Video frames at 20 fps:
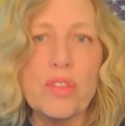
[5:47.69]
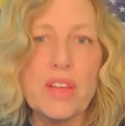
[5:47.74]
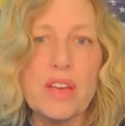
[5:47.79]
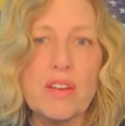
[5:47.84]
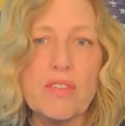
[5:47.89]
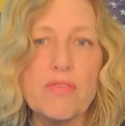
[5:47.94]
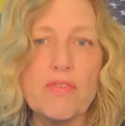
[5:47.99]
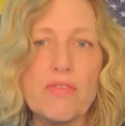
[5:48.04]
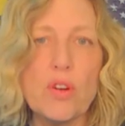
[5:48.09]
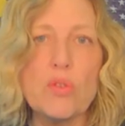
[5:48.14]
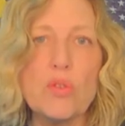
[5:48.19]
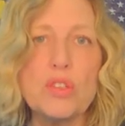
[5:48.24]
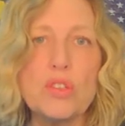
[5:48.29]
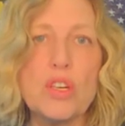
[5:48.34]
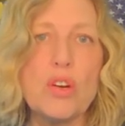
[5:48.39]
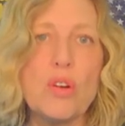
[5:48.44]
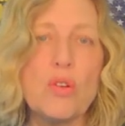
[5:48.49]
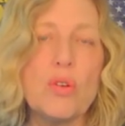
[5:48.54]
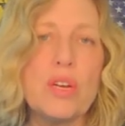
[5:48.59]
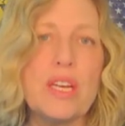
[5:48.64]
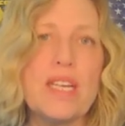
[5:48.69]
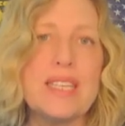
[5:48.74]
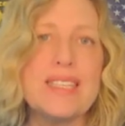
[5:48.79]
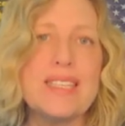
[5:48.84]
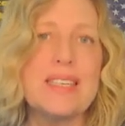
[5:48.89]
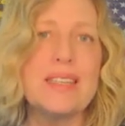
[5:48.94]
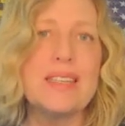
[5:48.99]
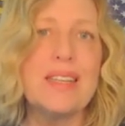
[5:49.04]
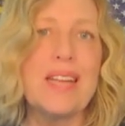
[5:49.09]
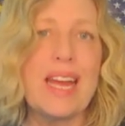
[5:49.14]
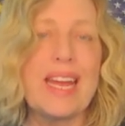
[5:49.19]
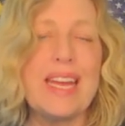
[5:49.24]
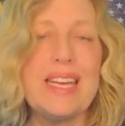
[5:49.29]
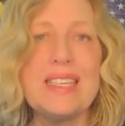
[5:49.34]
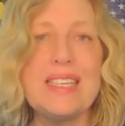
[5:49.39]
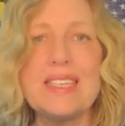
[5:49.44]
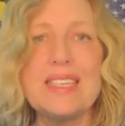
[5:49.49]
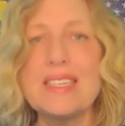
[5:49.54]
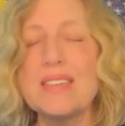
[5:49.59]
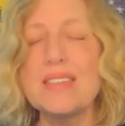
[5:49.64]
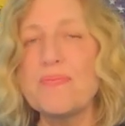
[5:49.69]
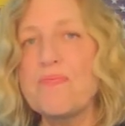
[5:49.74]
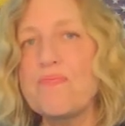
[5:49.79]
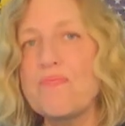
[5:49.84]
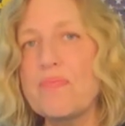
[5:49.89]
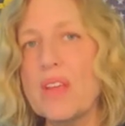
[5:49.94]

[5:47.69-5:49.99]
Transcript: think photo, it's lights.